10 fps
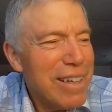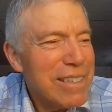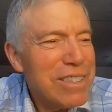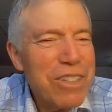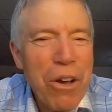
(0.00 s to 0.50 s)

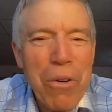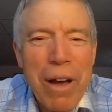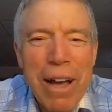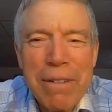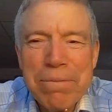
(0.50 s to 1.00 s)

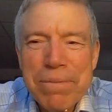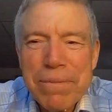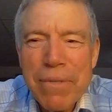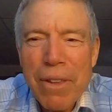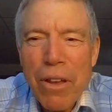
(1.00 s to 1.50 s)
So
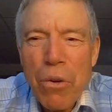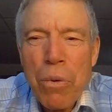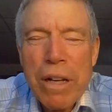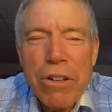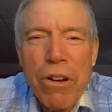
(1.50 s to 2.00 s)

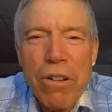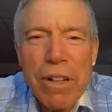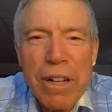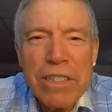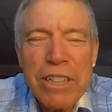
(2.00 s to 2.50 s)
we told
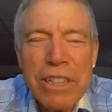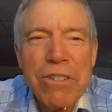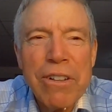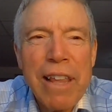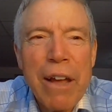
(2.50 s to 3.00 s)
our
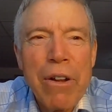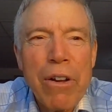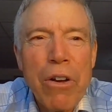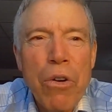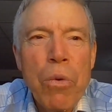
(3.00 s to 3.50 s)
children that
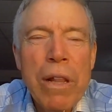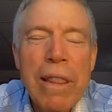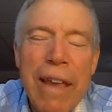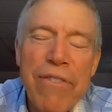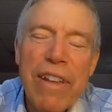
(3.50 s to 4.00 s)
when
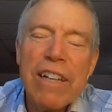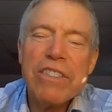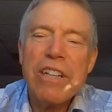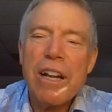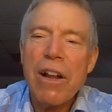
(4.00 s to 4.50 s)
they
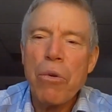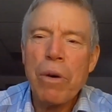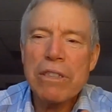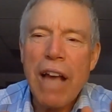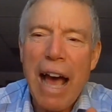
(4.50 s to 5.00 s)
finished
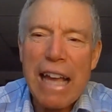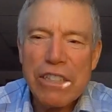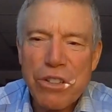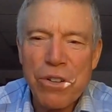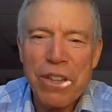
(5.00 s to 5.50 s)
what's high
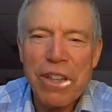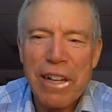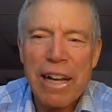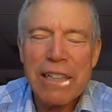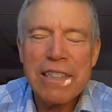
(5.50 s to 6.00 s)
school in the
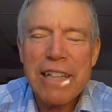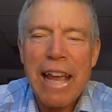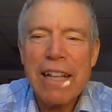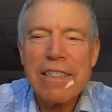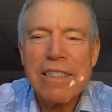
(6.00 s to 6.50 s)
United
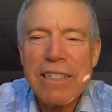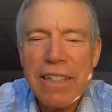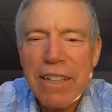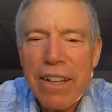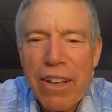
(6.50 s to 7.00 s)
States,
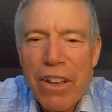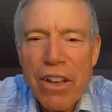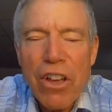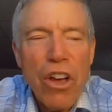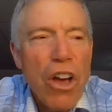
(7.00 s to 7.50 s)

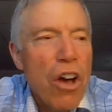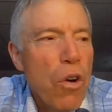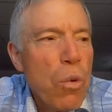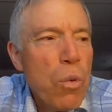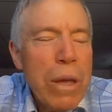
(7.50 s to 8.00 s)

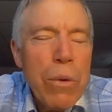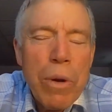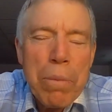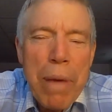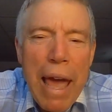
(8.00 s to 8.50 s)
we
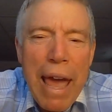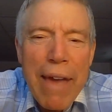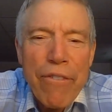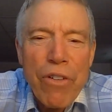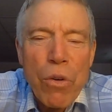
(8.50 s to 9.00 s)
would
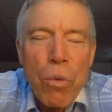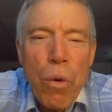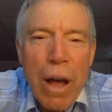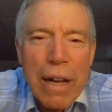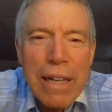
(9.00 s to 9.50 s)
pay for
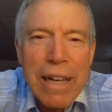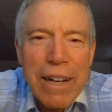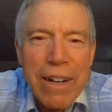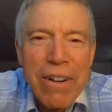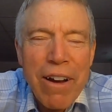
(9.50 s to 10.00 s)
1
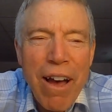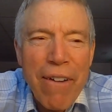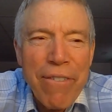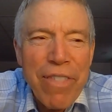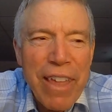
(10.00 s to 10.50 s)
year of